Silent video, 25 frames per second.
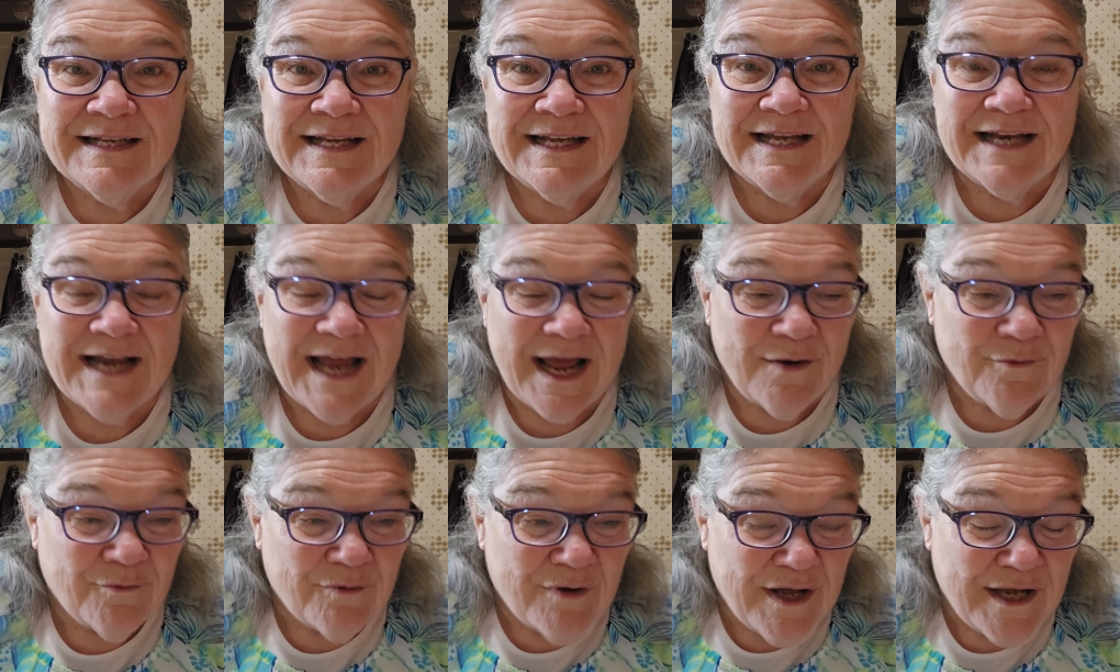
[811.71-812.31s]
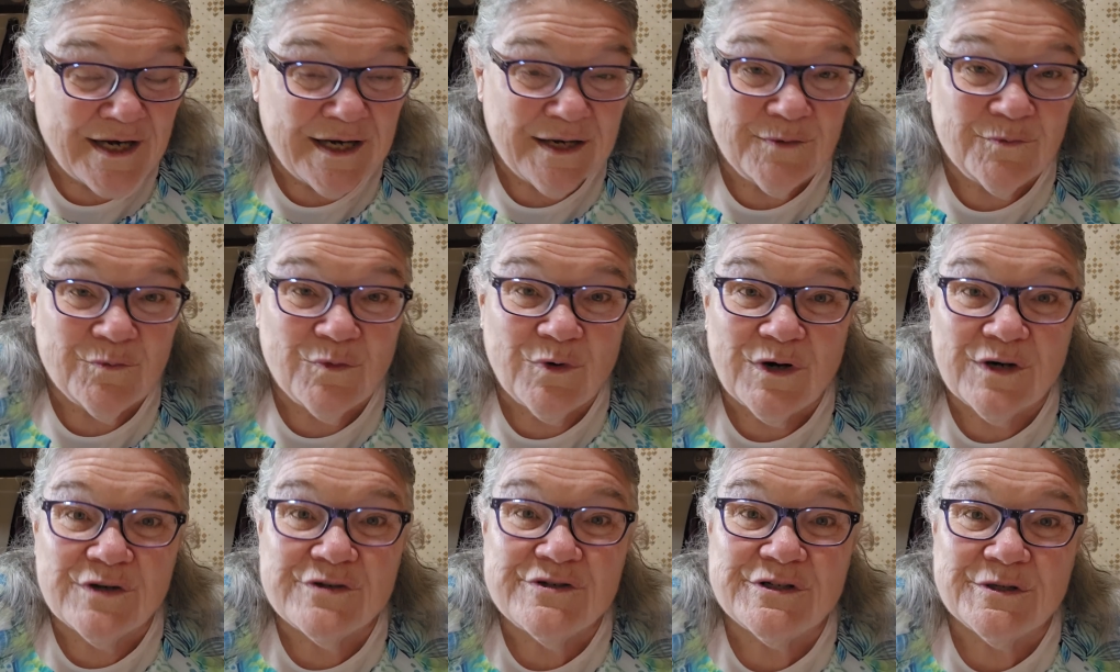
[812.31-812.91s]
And I run and
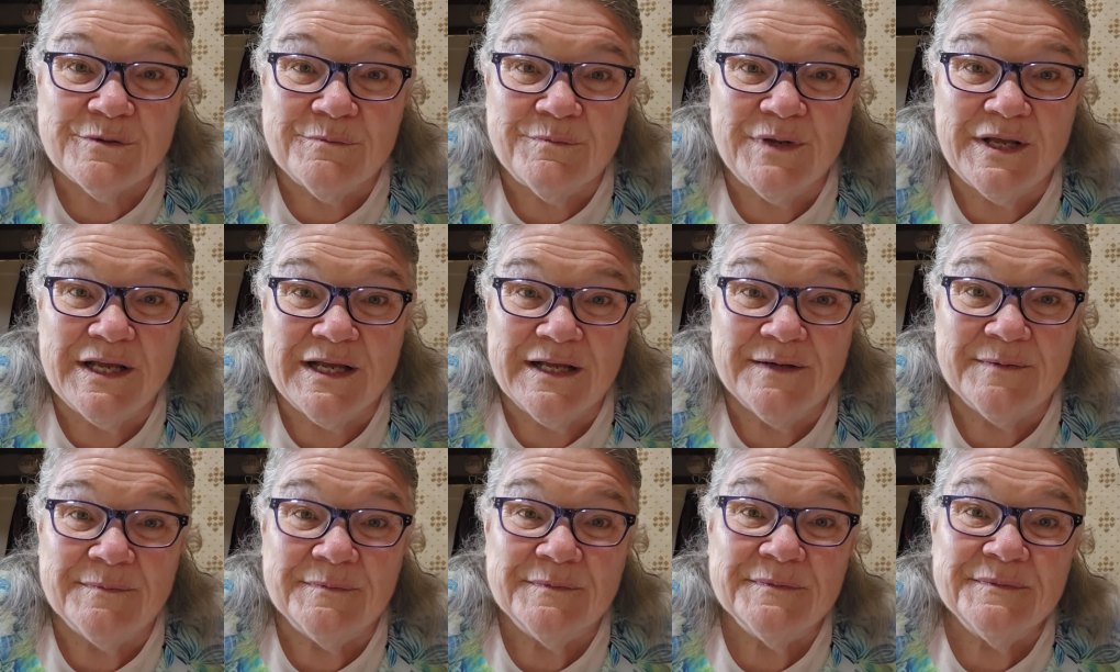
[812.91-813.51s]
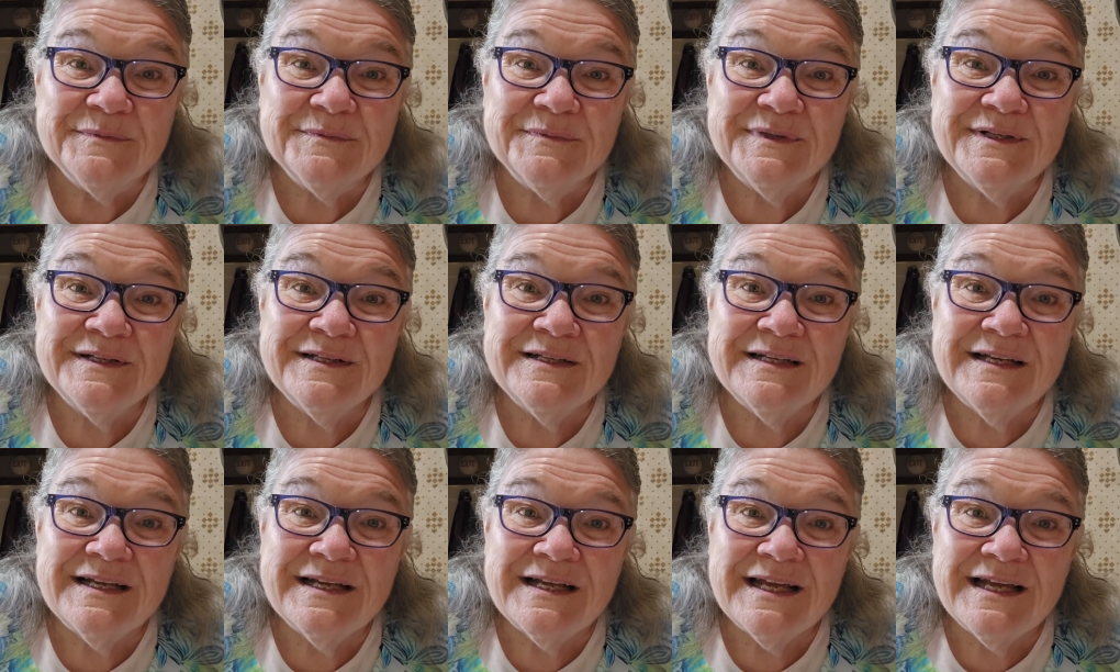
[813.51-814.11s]
worship him
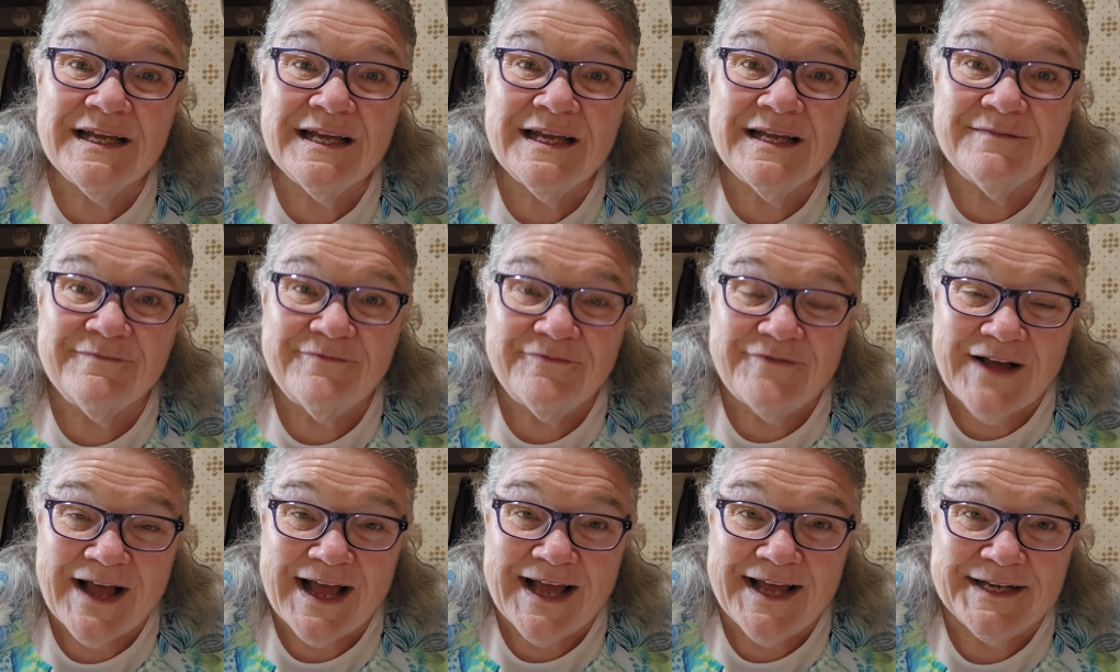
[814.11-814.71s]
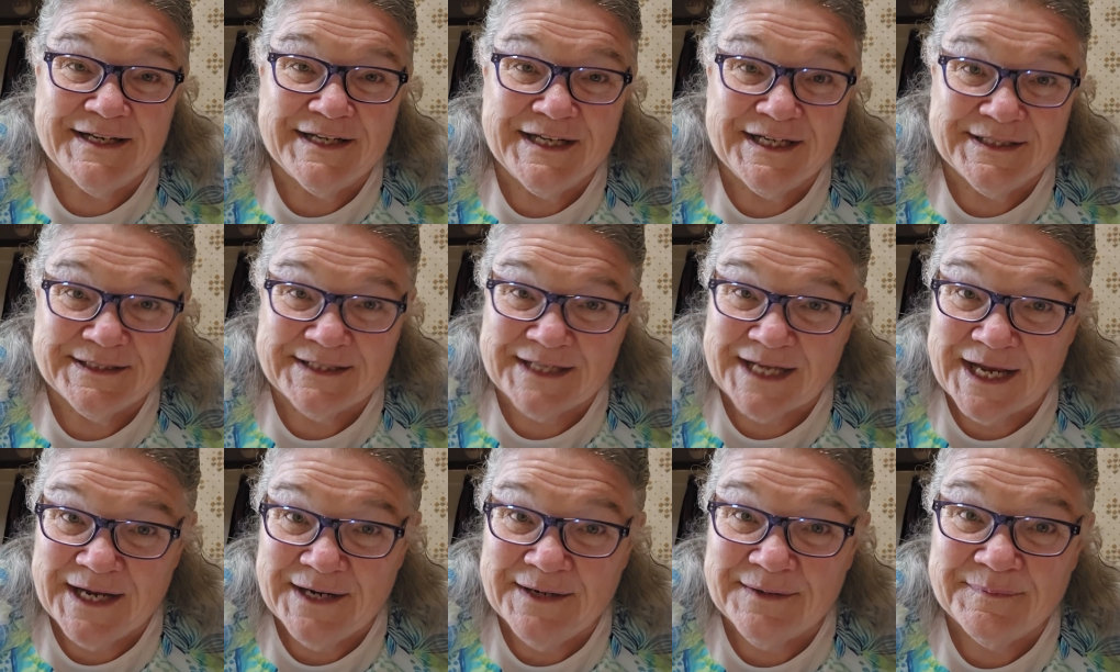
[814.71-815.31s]
and find his
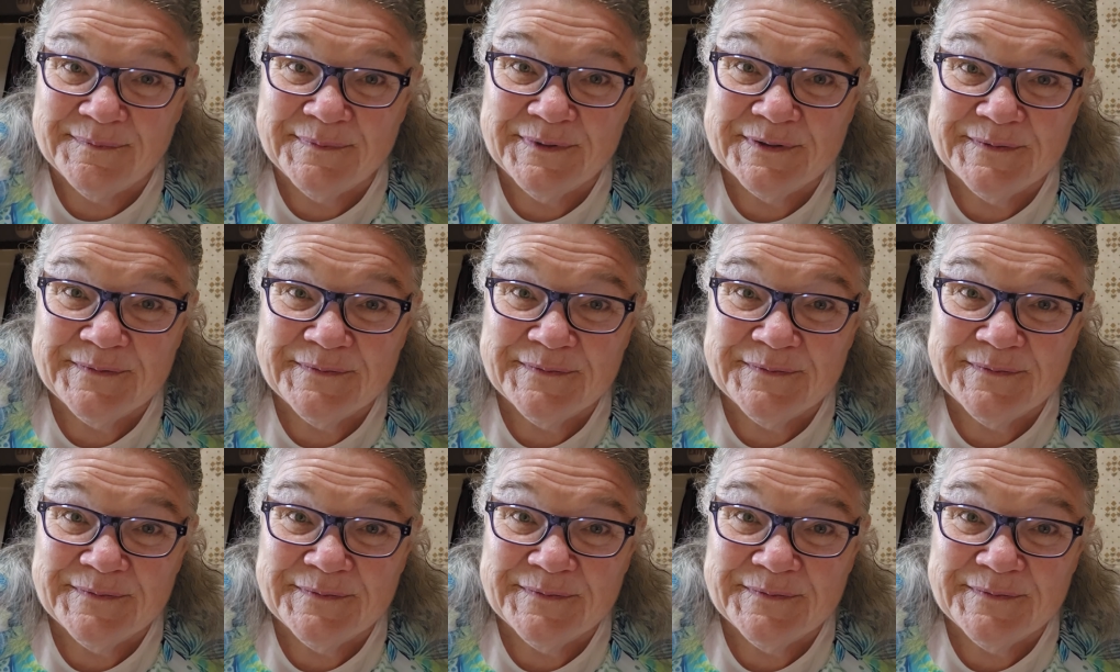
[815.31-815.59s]
help.